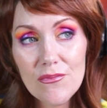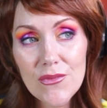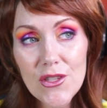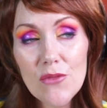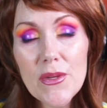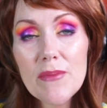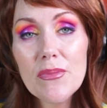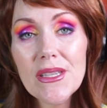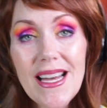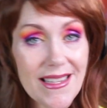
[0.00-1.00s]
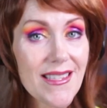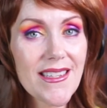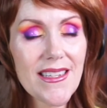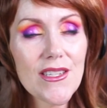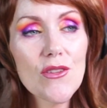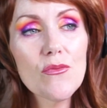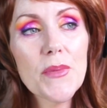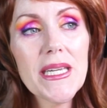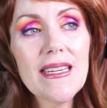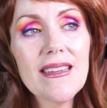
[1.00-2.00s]
blessed, and you'll
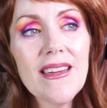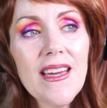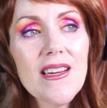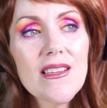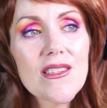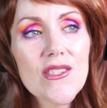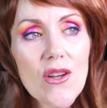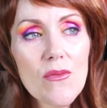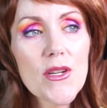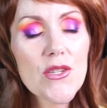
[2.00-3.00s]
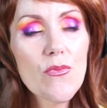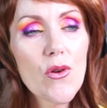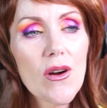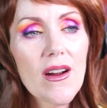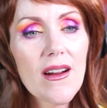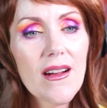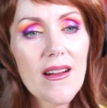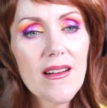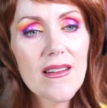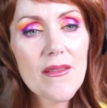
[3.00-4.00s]
be so much more
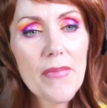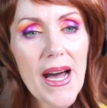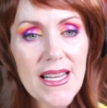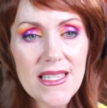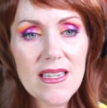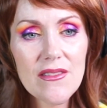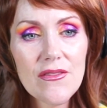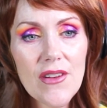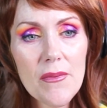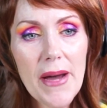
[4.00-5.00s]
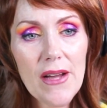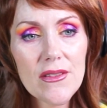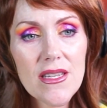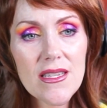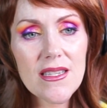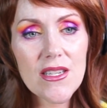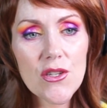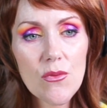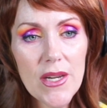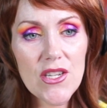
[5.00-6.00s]
positive about this
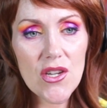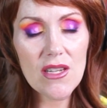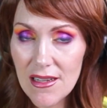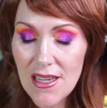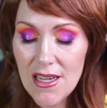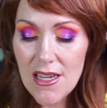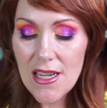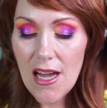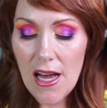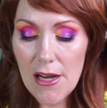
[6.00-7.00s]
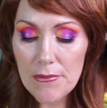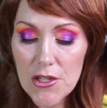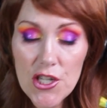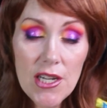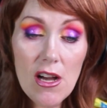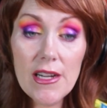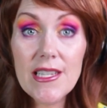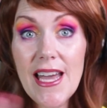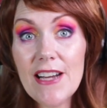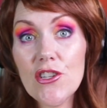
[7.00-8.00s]
situation. Qigong
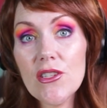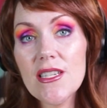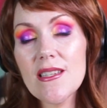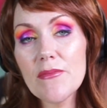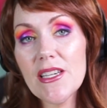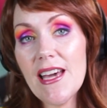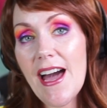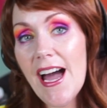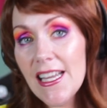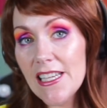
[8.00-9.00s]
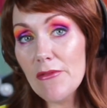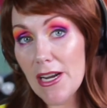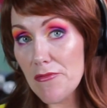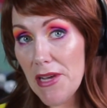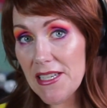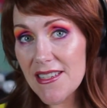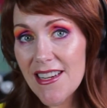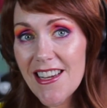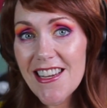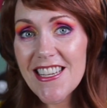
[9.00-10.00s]
is actually something I highly recommend.
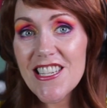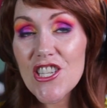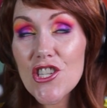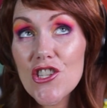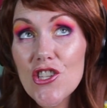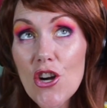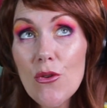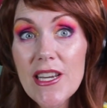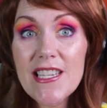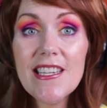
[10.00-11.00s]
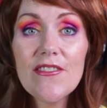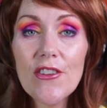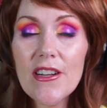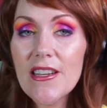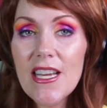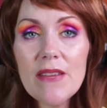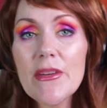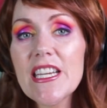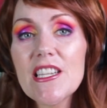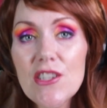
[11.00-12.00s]
It is so easy for
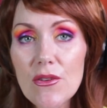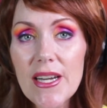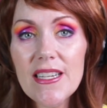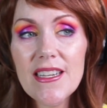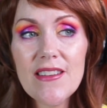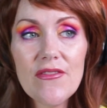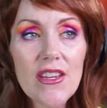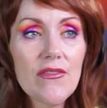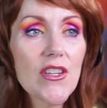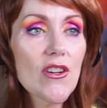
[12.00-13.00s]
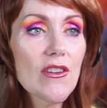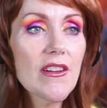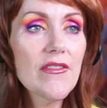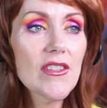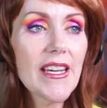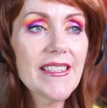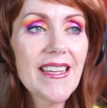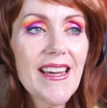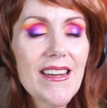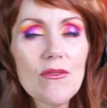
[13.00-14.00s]
anybody can do it. If you're like,
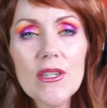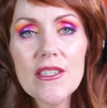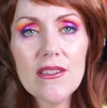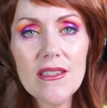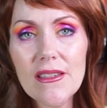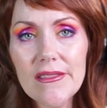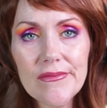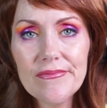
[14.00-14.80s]
nah, I don't want to,